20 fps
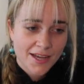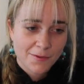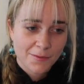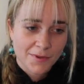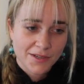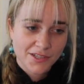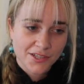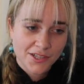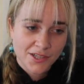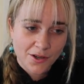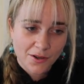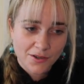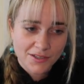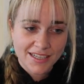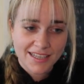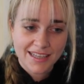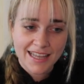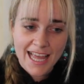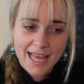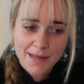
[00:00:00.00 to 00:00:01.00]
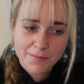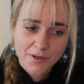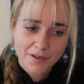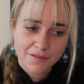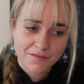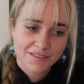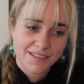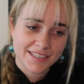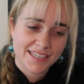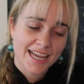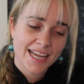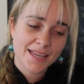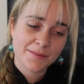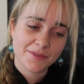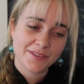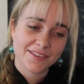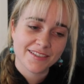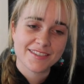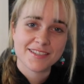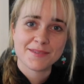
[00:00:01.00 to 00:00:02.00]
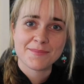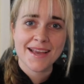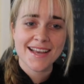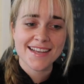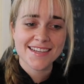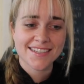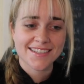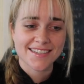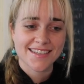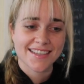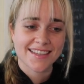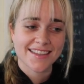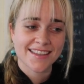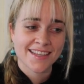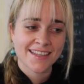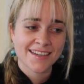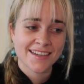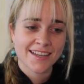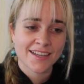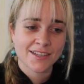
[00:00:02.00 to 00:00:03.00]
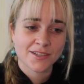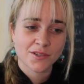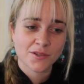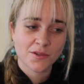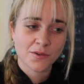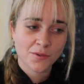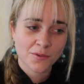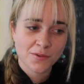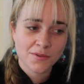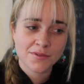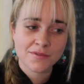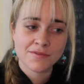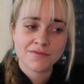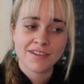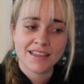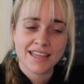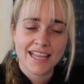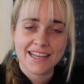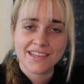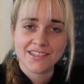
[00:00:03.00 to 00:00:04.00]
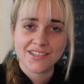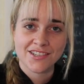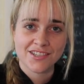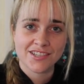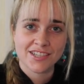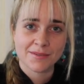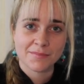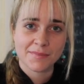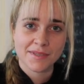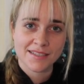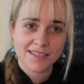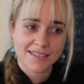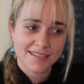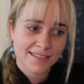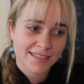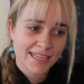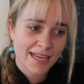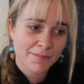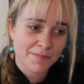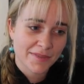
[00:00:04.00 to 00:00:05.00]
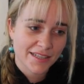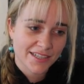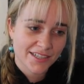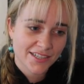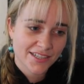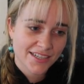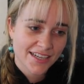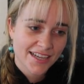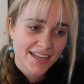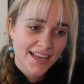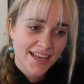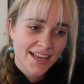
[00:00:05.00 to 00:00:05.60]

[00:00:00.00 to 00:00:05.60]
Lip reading: which knocked a lamp off the table and smashed it, then a causal relationship is established.